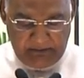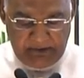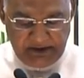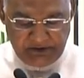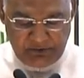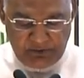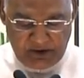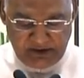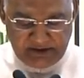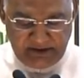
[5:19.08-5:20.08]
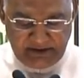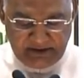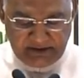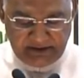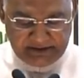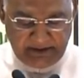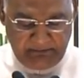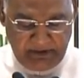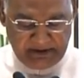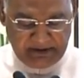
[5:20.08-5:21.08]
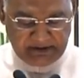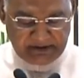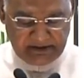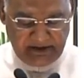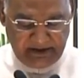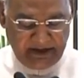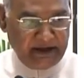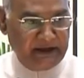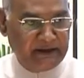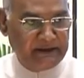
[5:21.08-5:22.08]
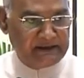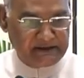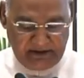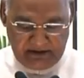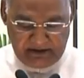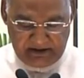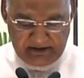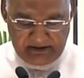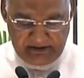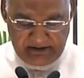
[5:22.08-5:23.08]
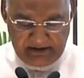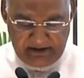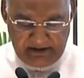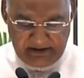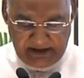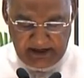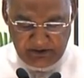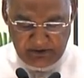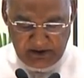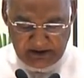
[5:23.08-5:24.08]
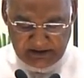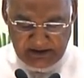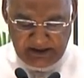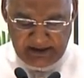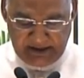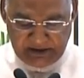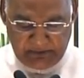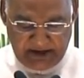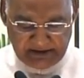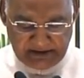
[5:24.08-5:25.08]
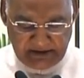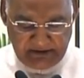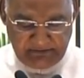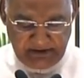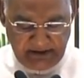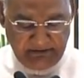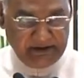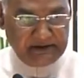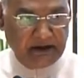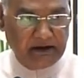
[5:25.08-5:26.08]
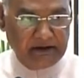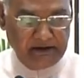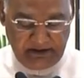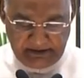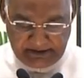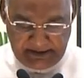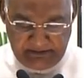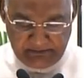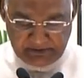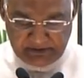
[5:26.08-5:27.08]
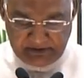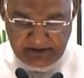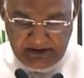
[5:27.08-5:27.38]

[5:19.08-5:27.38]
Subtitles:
Please do consider some measures taken in this regard. The introduction and expansion of e-visa schemes,